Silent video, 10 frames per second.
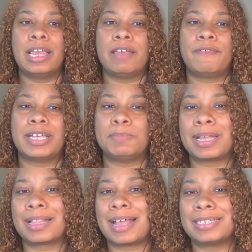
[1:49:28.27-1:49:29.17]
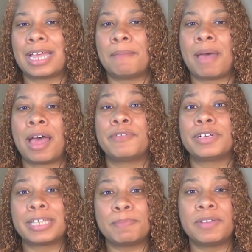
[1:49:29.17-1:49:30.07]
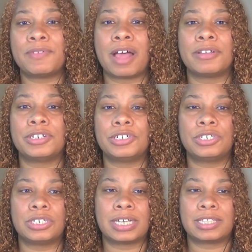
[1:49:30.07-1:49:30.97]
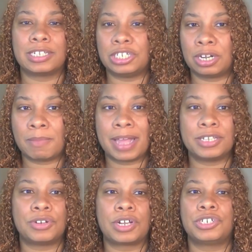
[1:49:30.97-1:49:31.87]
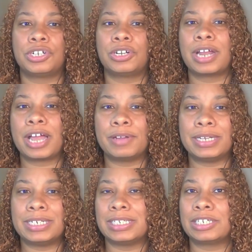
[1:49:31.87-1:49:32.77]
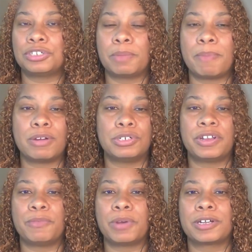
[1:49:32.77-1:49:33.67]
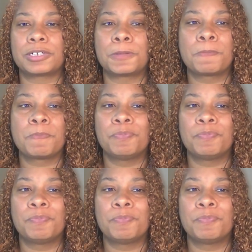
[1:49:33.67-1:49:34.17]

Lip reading: If I spend class time on receptive knowledge, like the Jeremiad structure, how 18th century poetry worked,